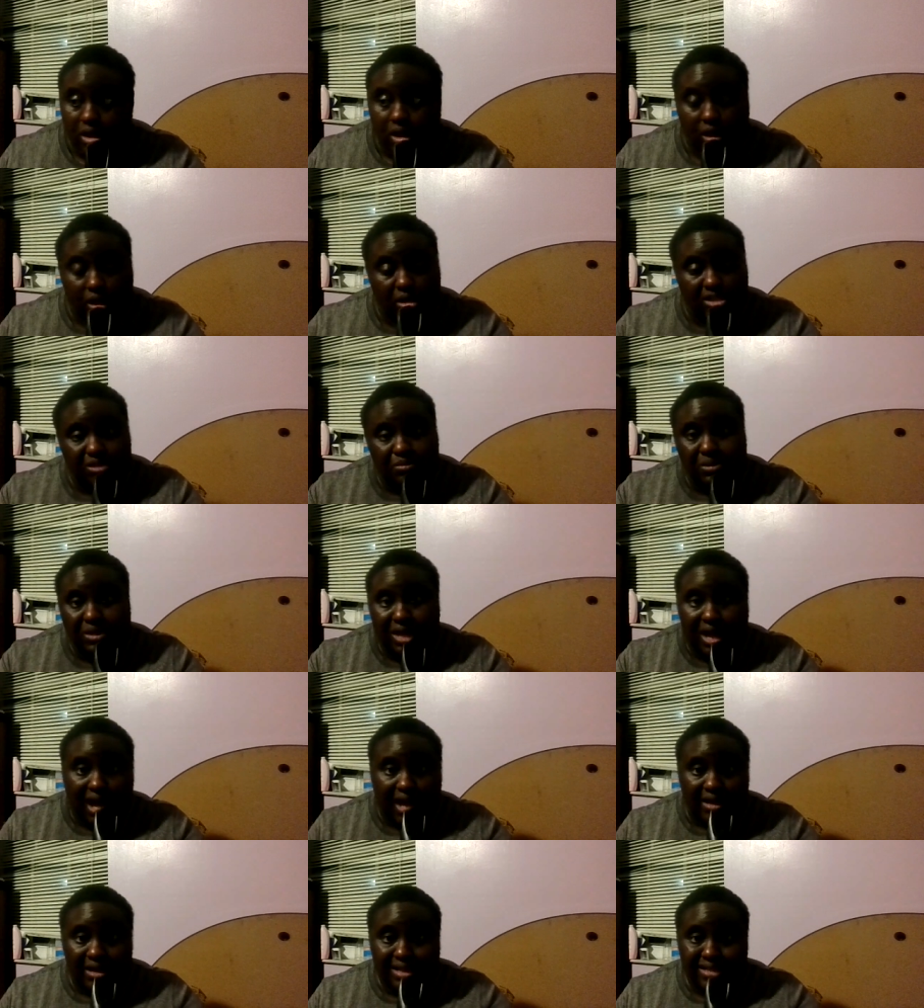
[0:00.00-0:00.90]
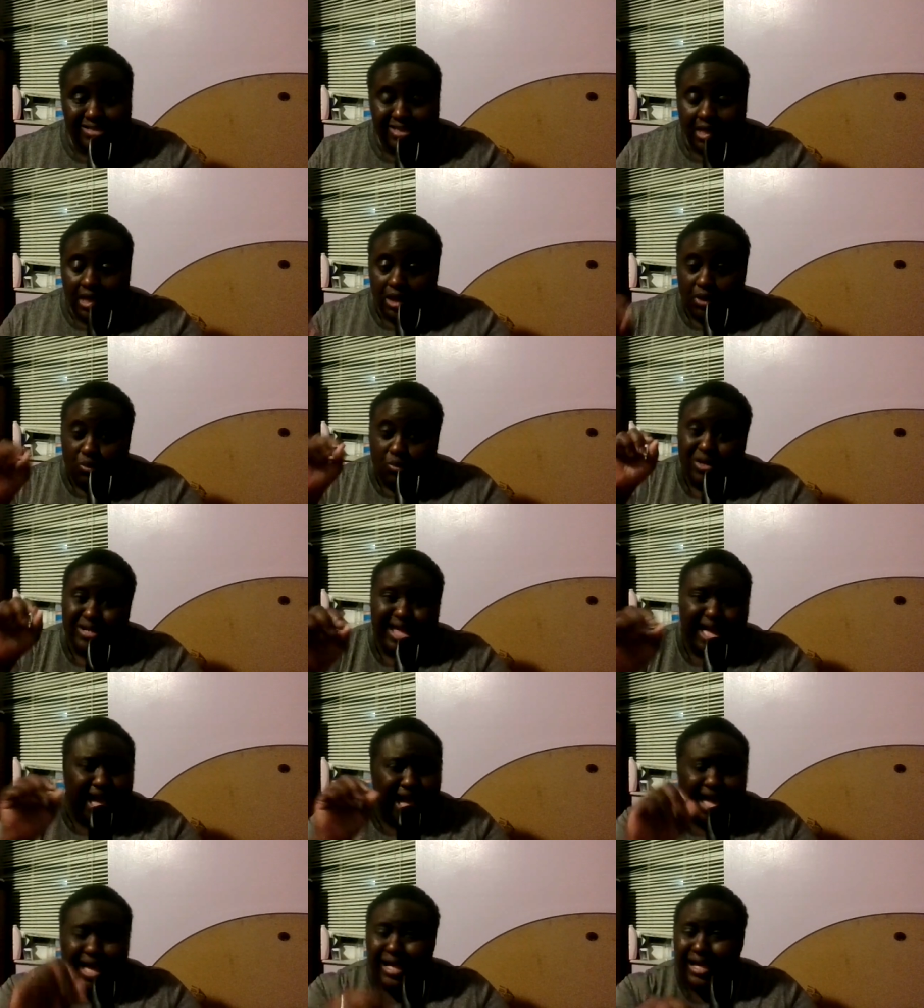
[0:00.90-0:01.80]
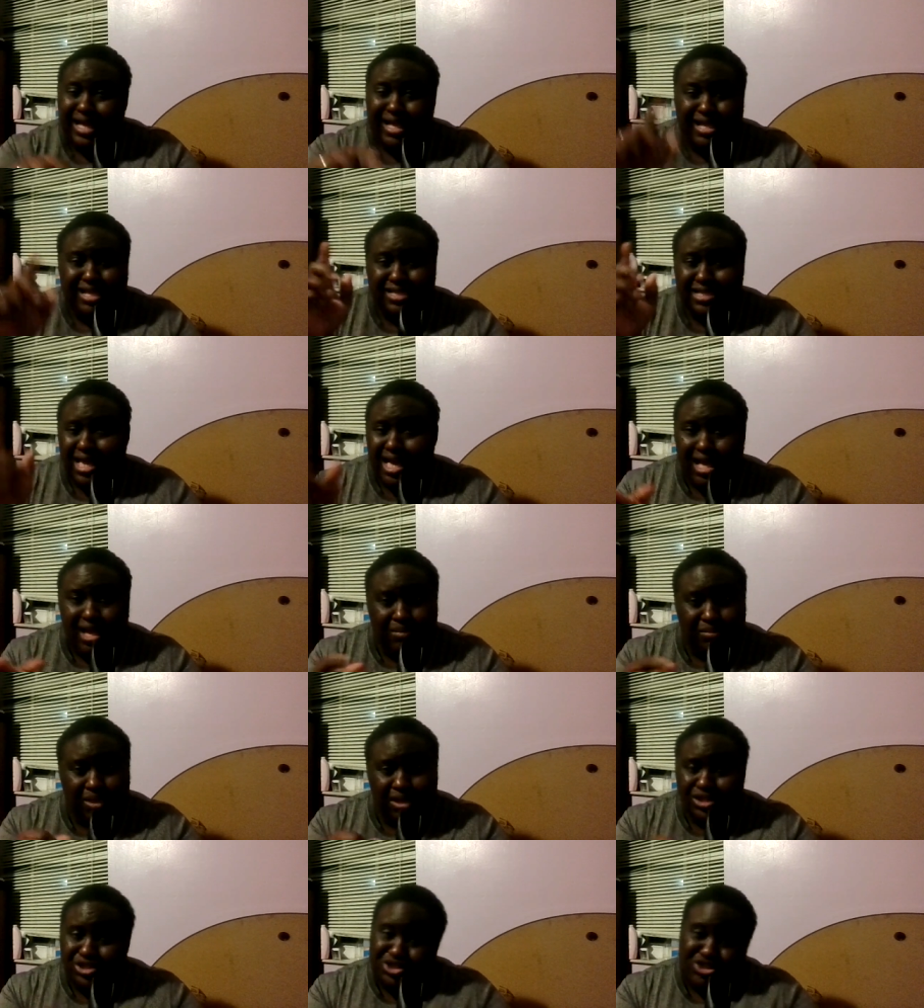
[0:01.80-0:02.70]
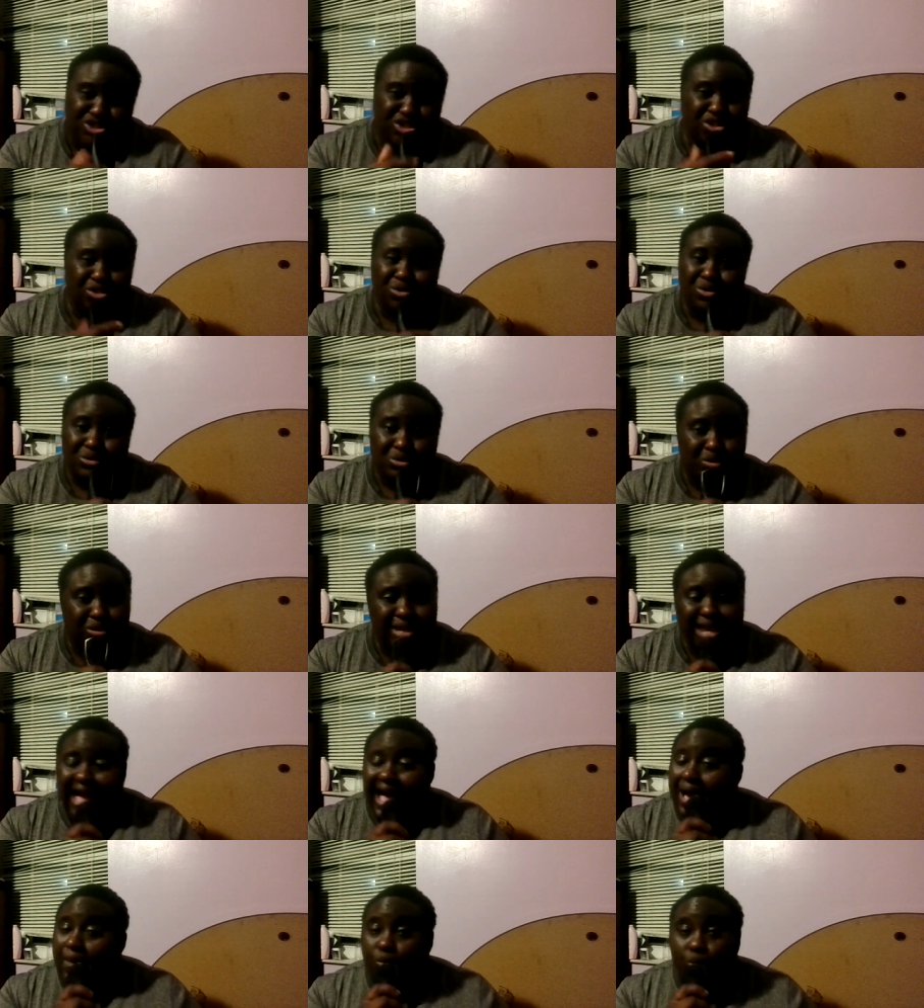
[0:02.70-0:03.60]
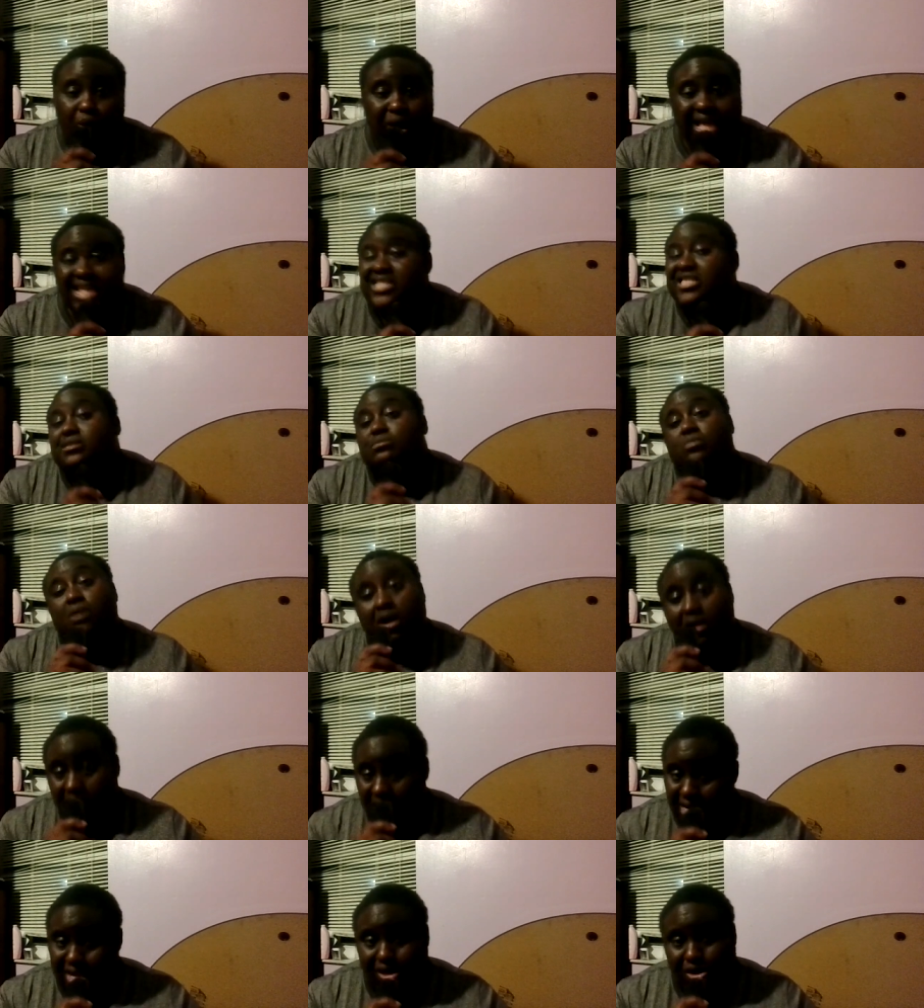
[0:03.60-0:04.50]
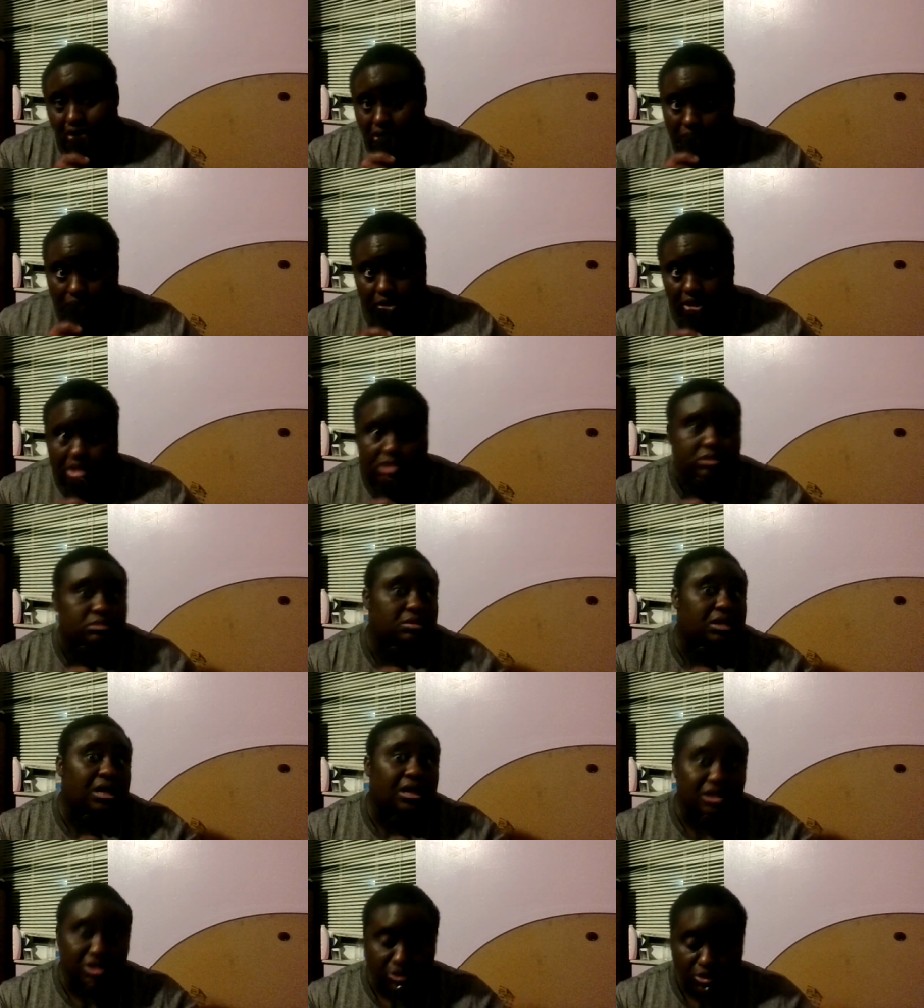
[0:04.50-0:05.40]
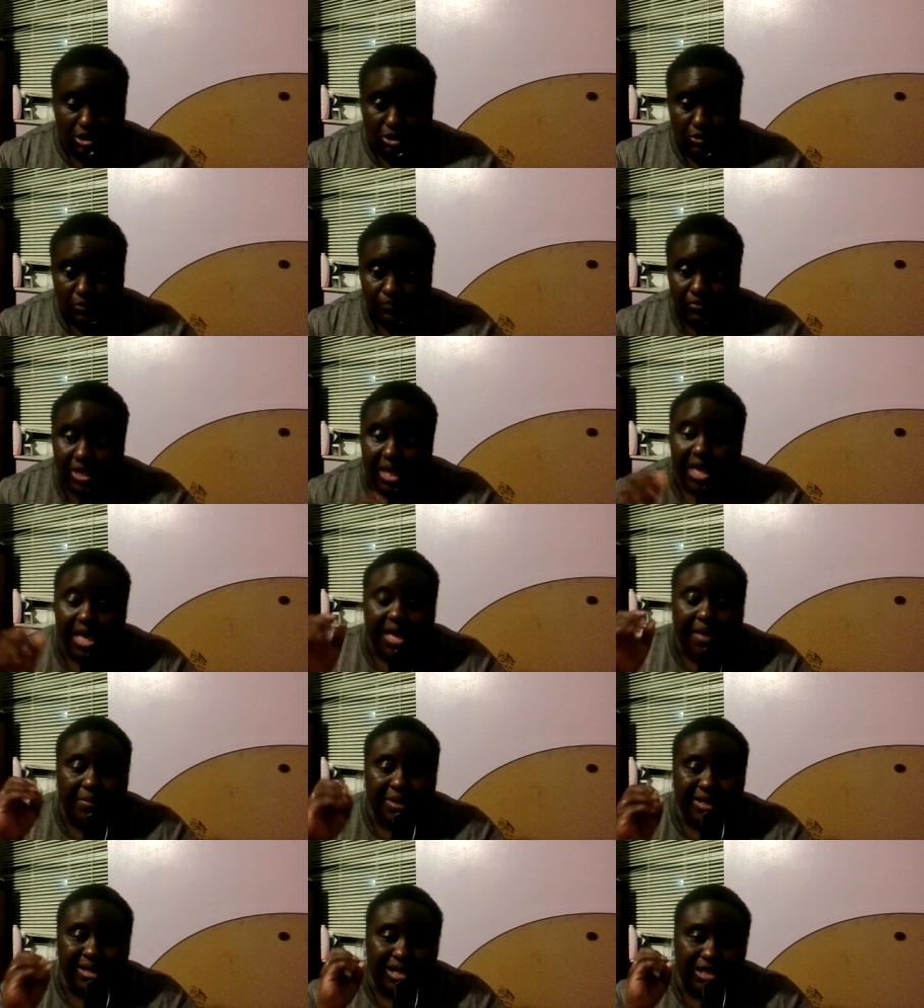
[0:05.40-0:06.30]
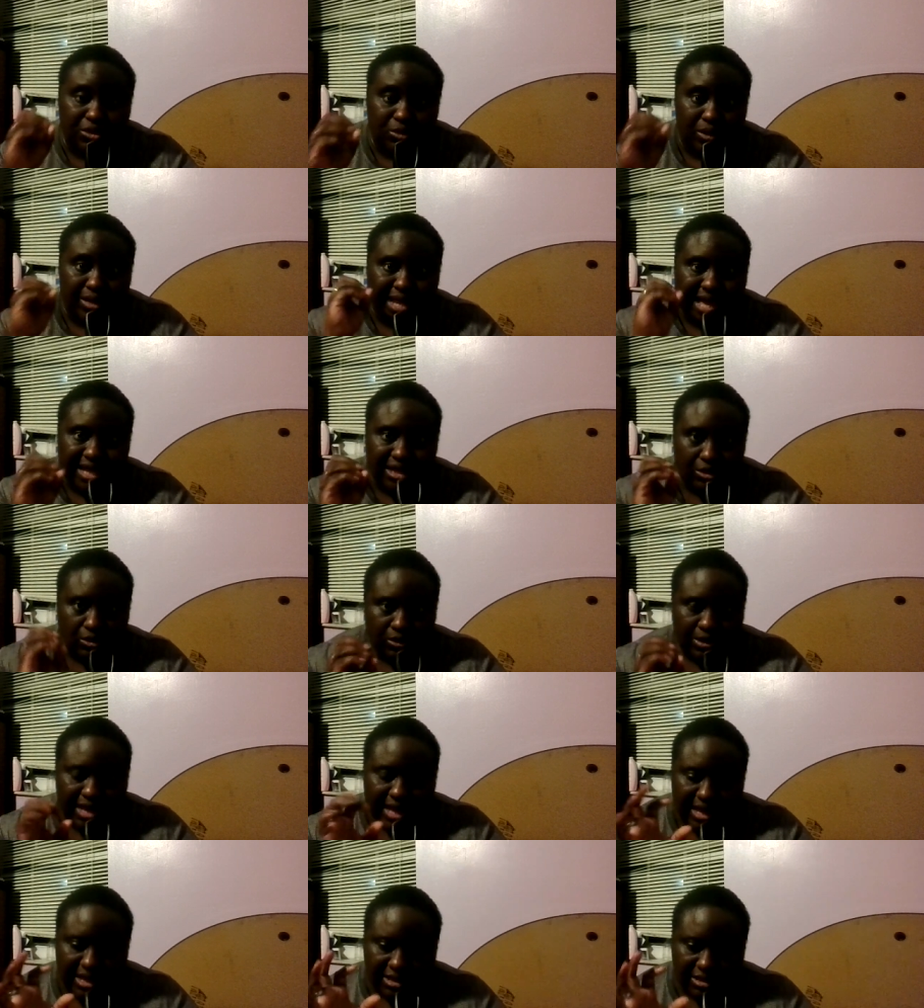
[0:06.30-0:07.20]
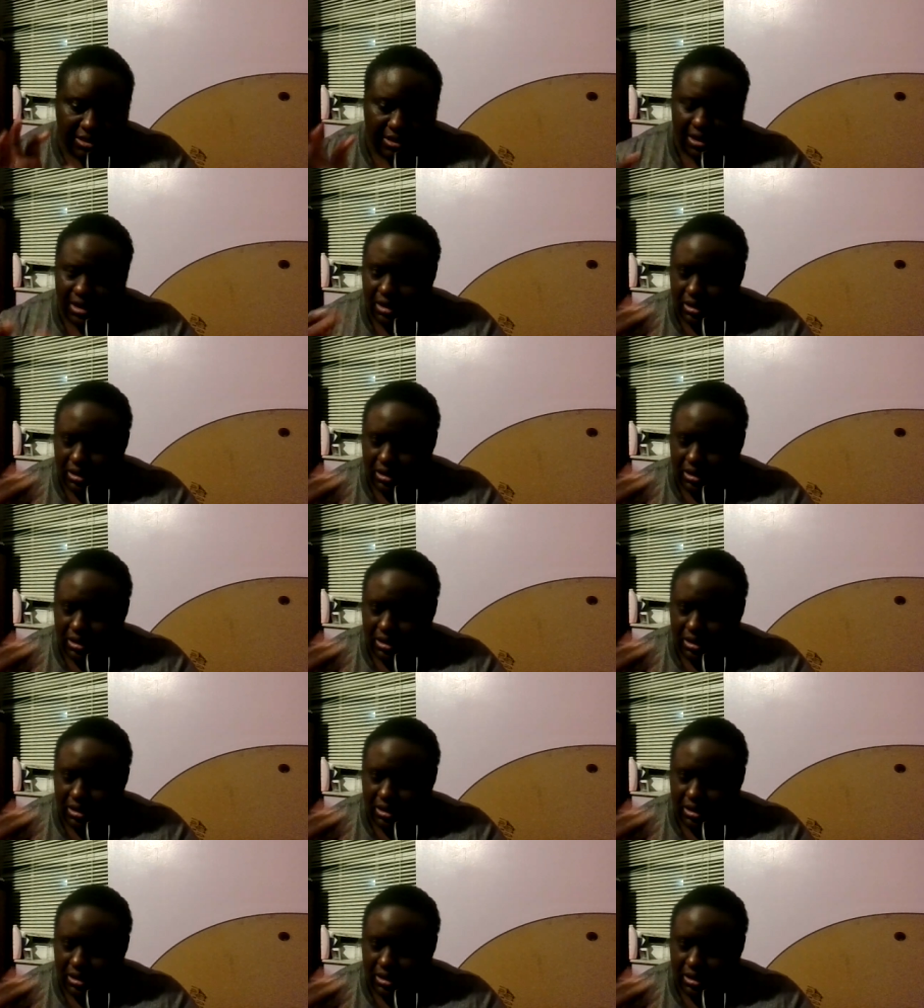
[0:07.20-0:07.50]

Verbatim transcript: But to be honest, what because um she don't know that i'm way smarter than her because to be honest with you because what i do guys